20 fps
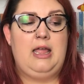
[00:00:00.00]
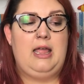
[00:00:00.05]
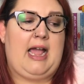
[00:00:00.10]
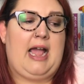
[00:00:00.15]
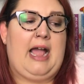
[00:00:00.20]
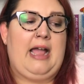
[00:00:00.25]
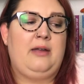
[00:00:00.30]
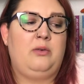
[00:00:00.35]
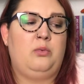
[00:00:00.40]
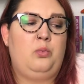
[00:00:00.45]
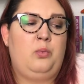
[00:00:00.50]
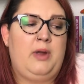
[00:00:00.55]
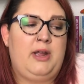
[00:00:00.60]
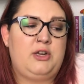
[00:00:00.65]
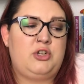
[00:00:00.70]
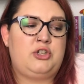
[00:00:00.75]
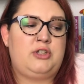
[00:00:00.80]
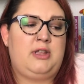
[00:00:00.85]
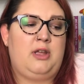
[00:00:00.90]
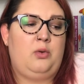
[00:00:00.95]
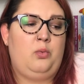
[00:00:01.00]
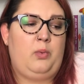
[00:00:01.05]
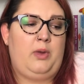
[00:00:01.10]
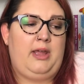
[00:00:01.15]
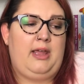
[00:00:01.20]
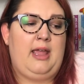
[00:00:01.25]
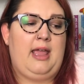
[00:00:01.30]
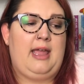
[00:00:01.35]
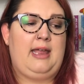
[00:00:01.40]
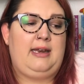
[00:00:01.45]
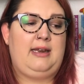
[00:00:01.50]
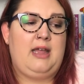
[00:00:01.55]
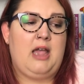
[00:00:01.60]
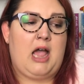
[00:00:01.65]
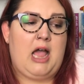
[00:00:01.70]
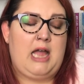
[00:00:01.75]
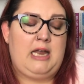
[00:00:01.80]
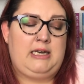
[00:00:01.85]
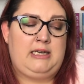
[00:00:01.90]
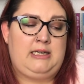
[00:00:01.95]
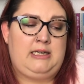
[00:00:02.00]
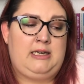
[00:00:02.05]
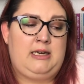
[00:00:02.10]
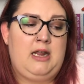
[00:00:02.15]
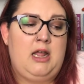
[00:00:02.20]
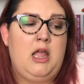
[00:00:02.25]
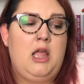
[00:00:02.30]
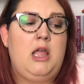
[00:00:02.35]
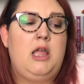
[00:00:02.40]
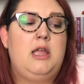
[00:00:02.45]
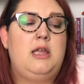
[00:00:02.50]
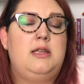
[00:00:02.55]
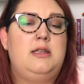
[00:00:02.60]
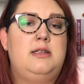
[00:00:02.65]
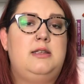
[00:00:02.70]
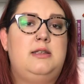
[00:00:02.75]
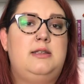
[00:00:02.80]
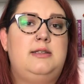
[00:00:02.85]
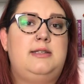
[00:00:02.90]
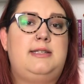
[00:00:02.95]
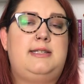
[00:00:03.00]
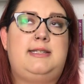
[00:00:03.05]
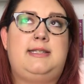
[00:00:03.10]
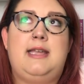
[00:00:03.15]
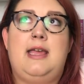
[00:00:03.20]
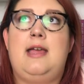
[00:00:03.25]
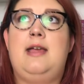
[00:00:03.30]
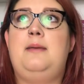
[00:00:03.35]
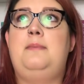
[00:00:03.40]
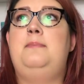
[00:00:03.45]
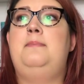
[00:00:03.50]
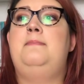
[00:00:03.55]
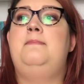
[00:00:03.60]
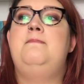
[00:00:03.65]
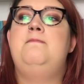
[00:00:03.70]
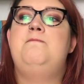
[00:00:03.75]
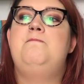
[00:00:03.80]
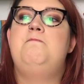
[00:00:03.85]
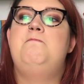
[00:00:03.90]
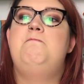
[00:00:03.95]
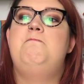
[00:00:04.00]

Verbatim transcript: I wish that we had gotten some